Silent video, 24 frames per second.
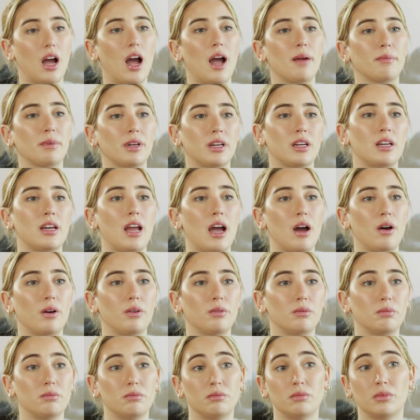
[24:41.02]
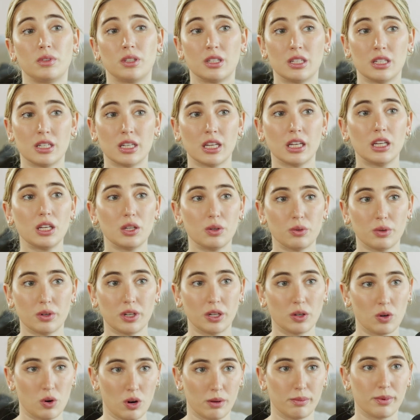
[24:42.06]
I'm going to now continue
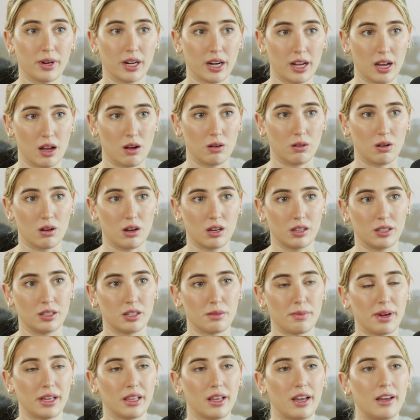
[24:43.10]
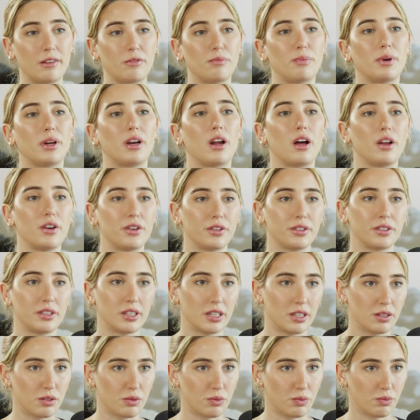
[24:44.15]
incorporating alcohol into my life, but under
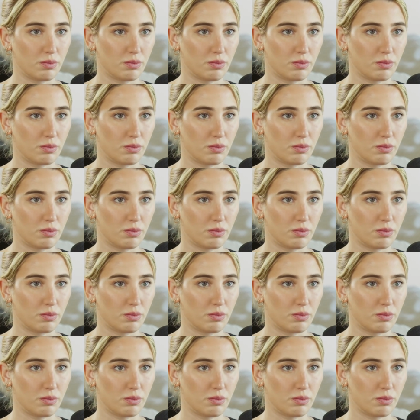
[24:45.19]
these